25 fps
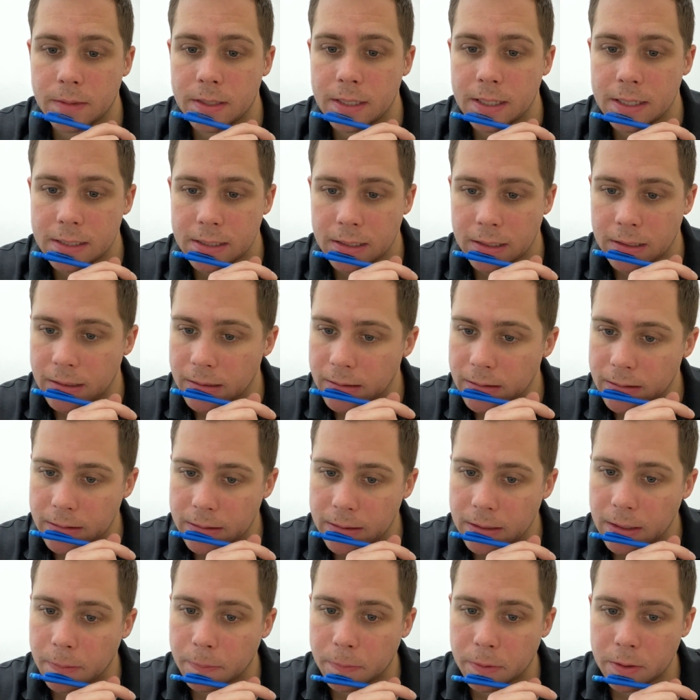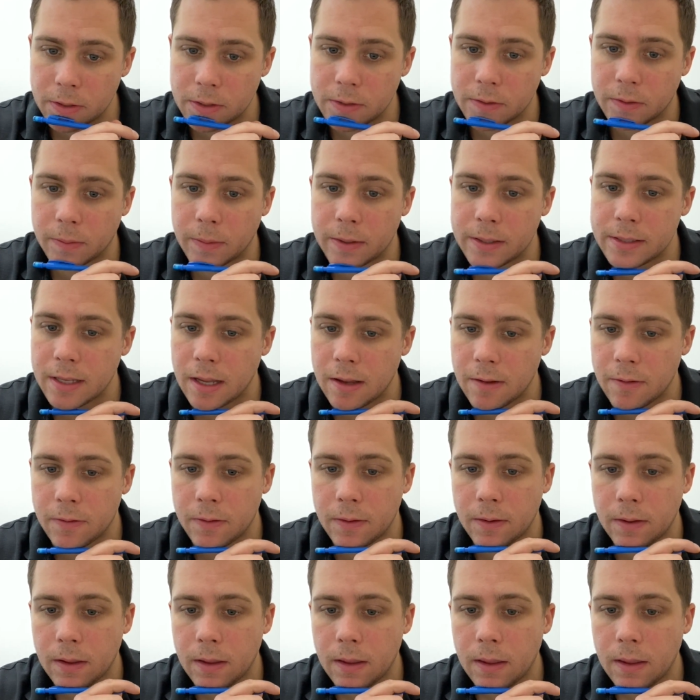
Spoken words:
decent numbers for myself.